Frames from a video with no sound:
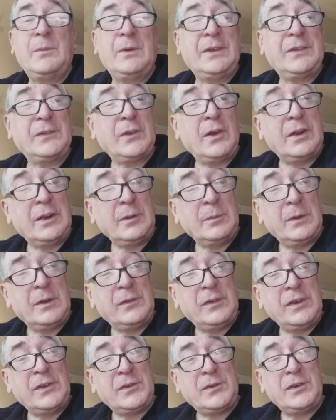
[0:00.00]
But it's got a little bit
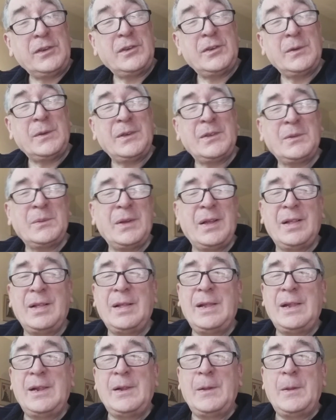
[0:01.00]
of history to it as well.